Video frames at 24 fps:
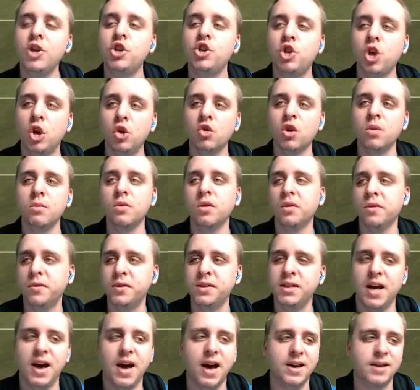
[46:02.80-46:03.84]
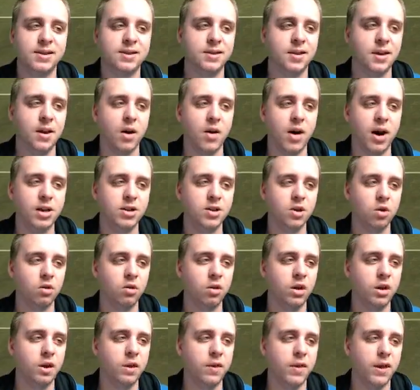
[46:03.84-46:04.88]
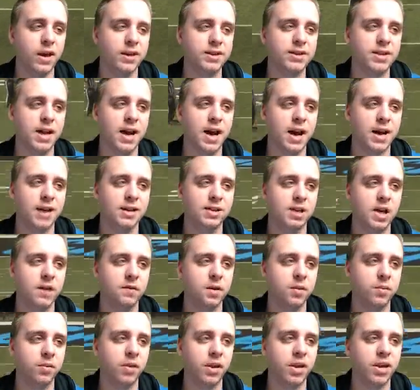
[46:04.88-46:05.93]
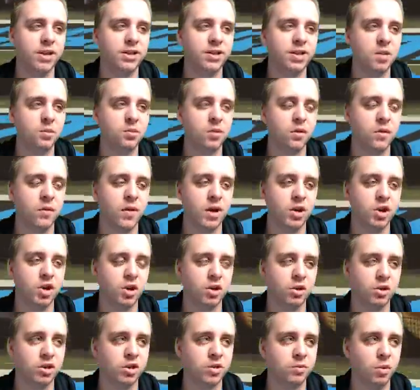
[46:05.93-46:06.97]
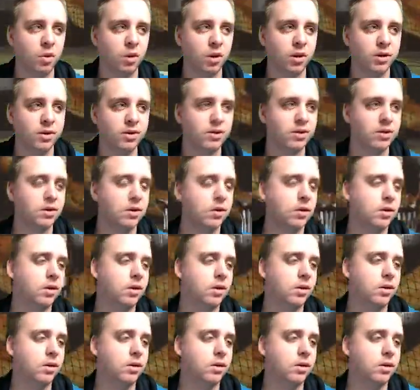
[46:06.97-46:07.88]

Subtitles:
They should remove ties, though. I don't really think ties have a place in professional sports.